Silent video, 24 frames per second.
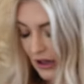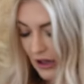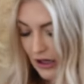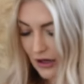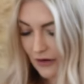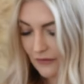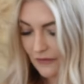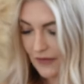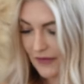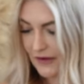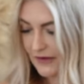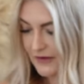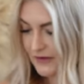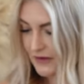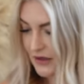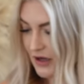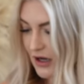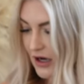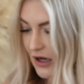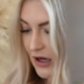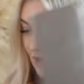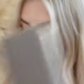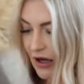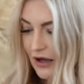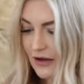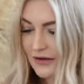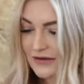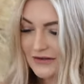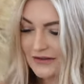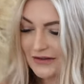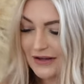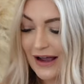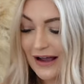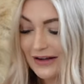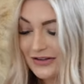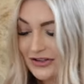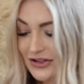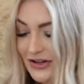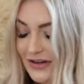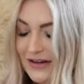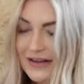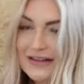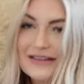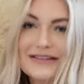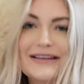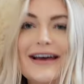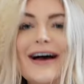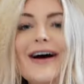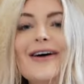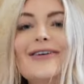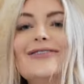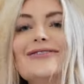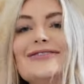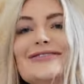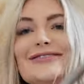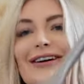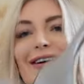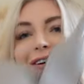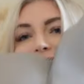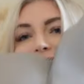love this color, as you can tell. So